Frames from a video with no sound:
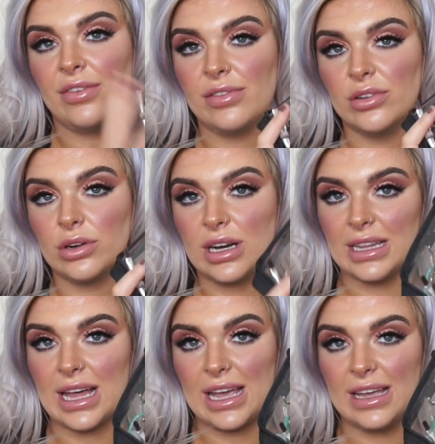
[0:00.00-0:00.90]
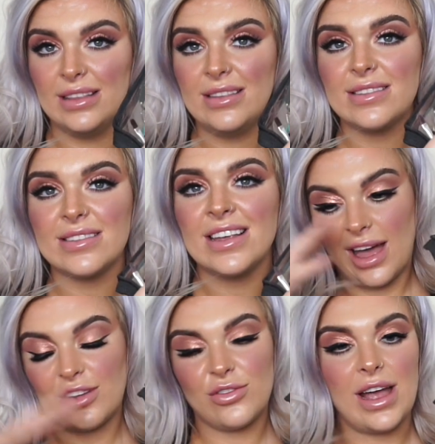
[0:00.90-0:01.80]
for clients.
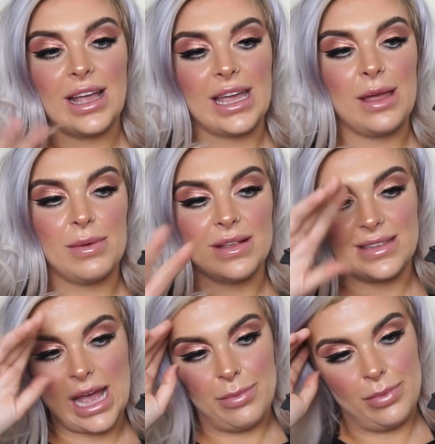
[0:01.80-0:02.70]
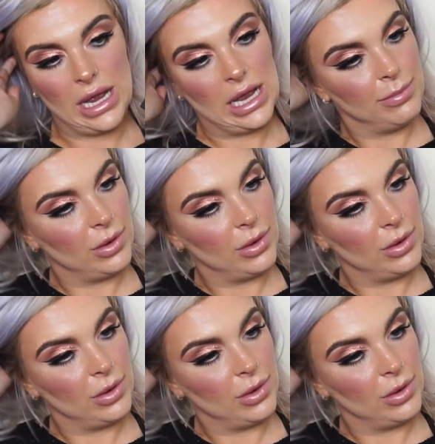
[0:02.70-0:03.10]
I try and keep it separate,